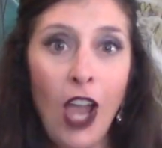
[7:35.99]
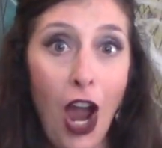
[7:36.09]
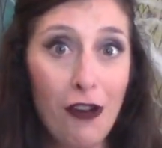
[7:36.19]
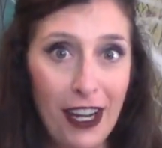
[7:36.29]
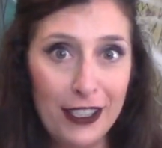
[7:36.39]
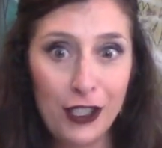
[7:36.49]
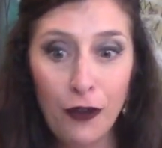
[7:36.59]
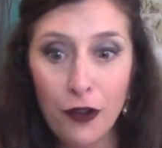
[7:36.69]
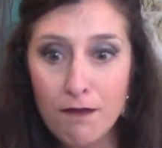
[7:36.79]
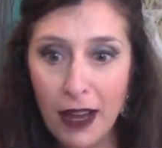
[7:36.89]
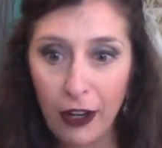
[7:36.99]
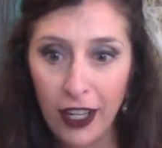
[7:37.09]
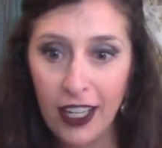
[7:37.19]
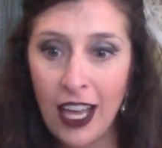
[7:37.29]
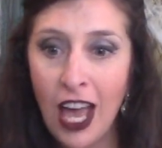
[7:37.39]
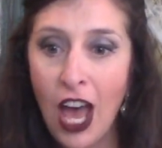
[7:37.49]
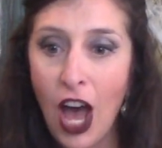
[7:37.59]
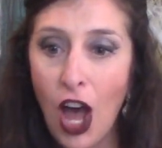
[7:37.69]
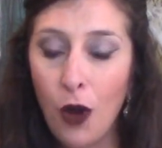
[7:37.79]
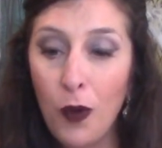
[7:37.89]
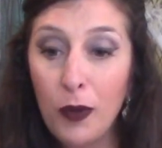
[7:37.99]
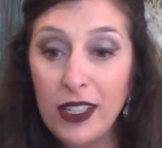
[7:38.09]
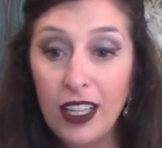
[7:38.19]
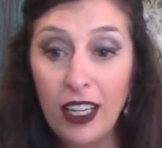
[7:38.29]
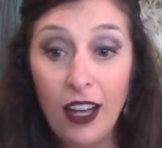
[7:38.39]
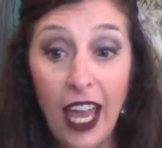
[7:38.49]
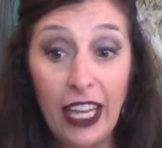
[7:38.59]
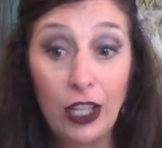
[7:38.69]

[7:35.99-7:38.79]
All right, so for Mary, we would need a